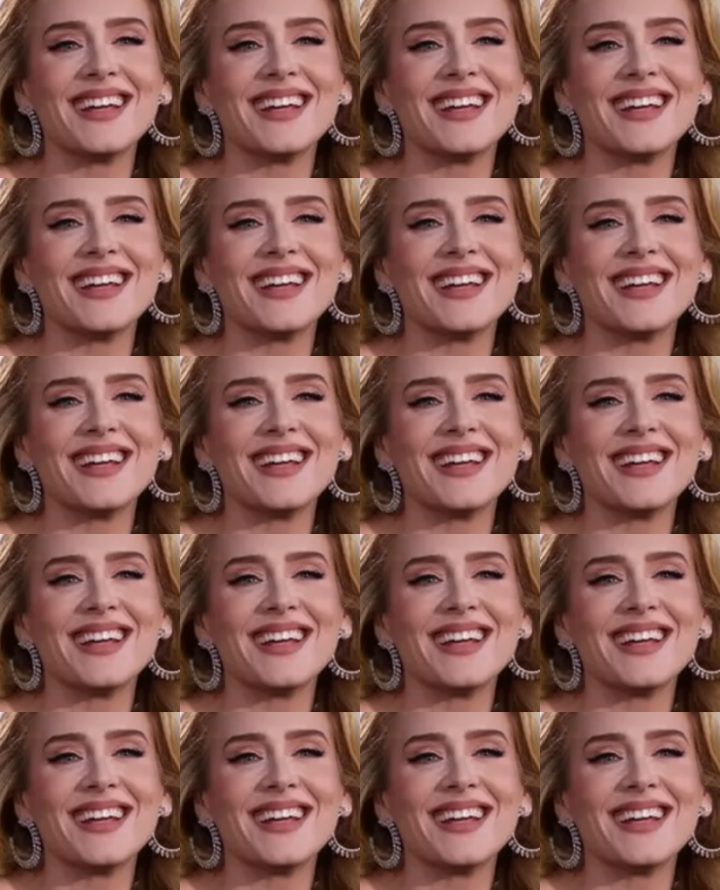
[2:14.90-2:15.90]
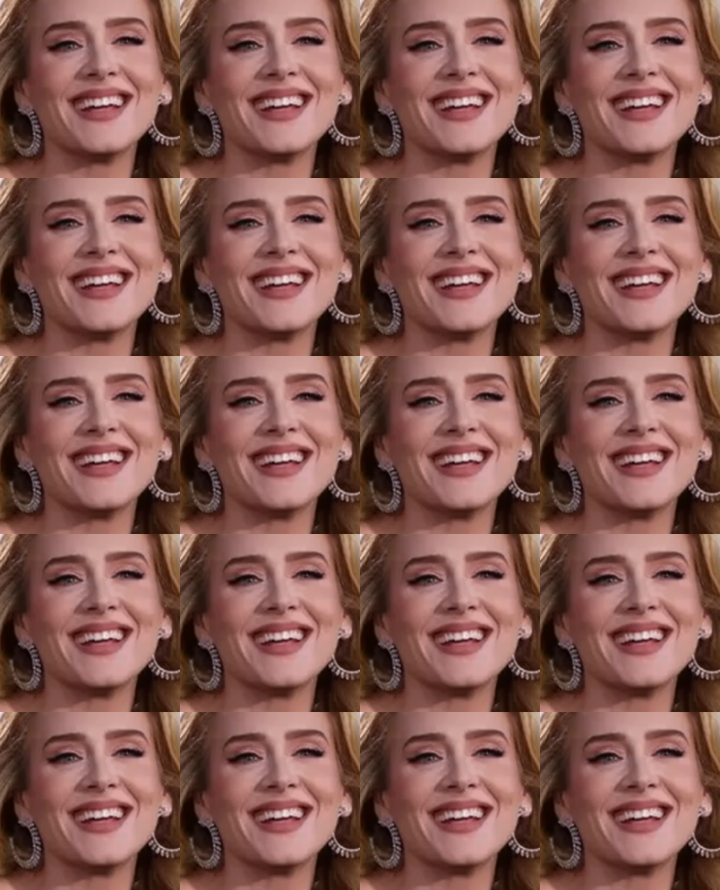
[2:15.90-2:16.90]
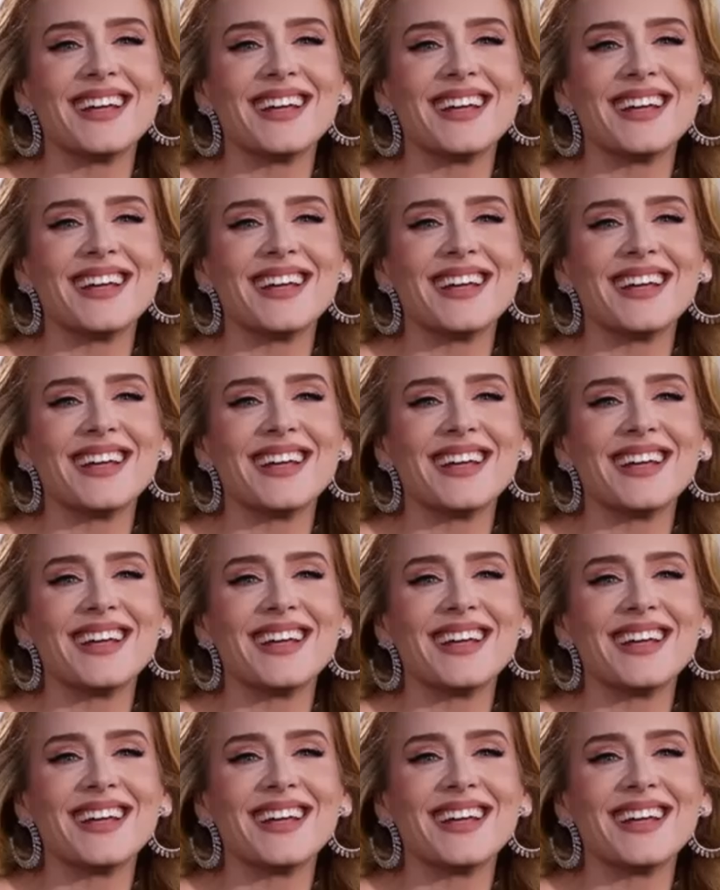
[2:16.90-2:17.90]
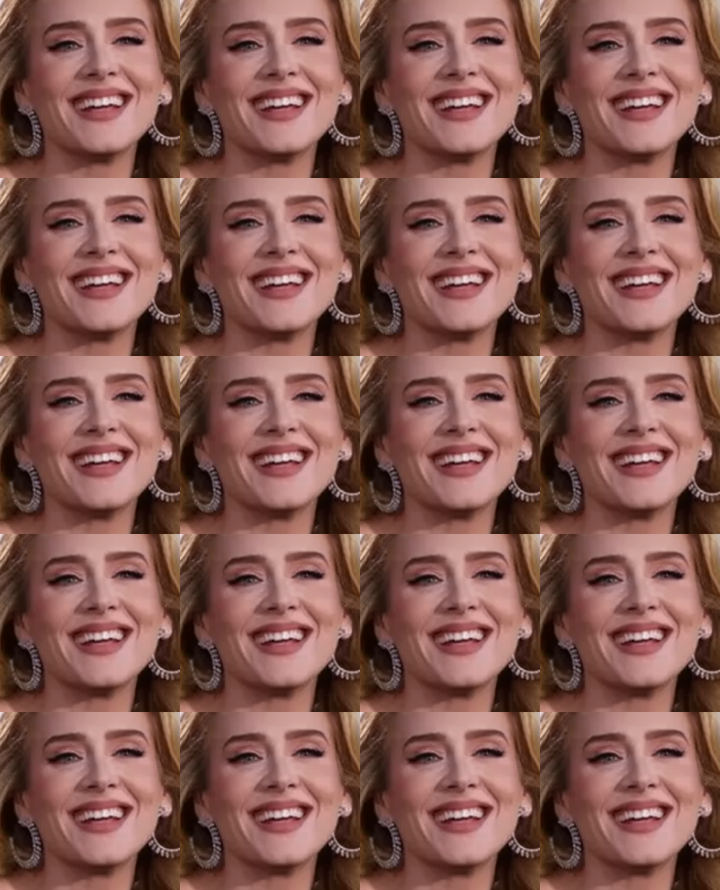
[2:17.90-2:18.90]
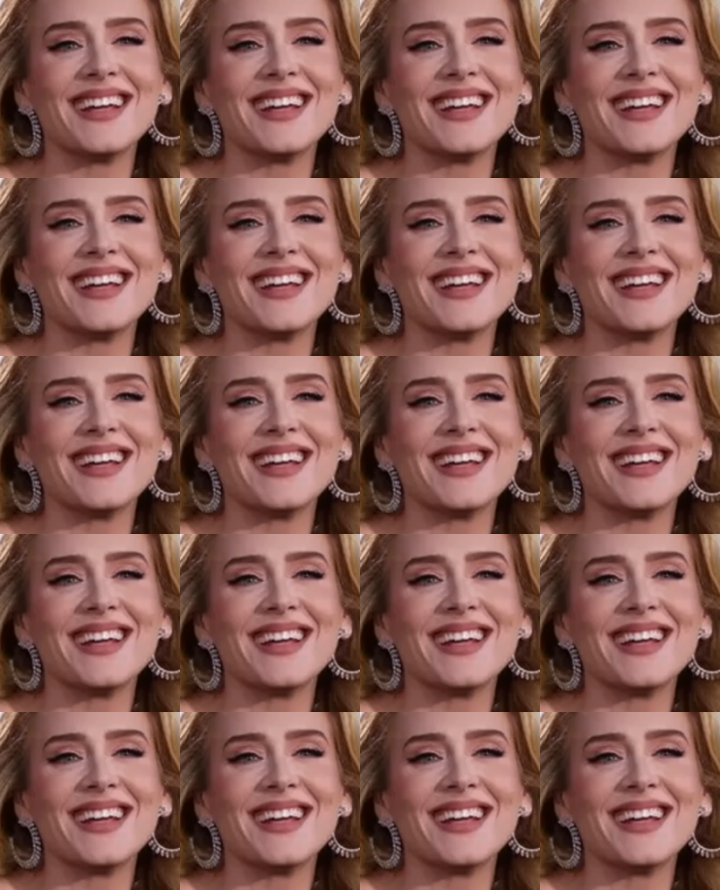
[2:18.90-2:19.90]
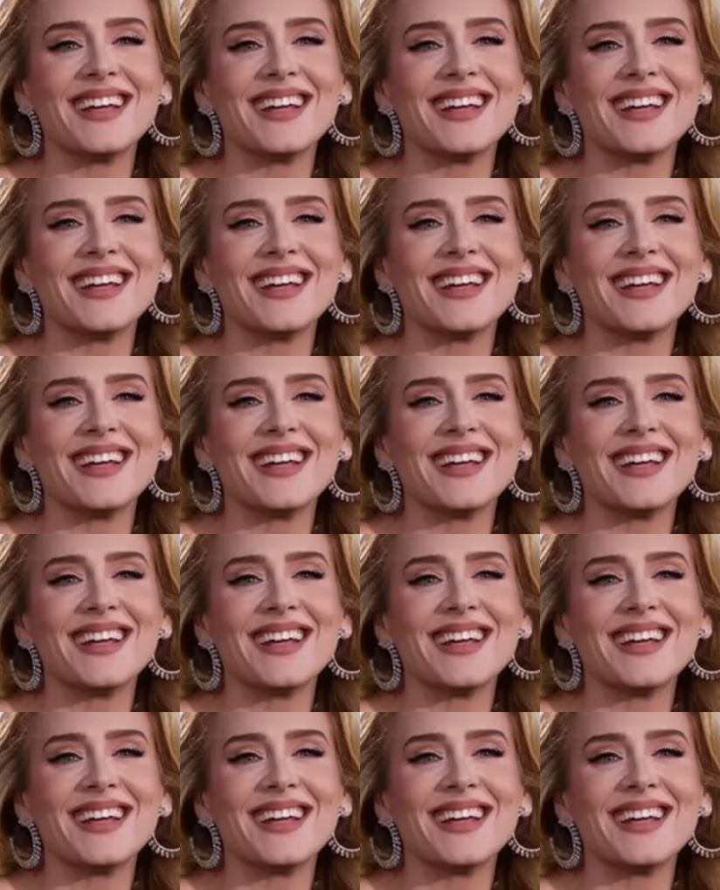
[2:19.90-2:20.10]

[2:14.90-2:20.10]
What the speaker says: The face doesn't move, so there is nothing to read.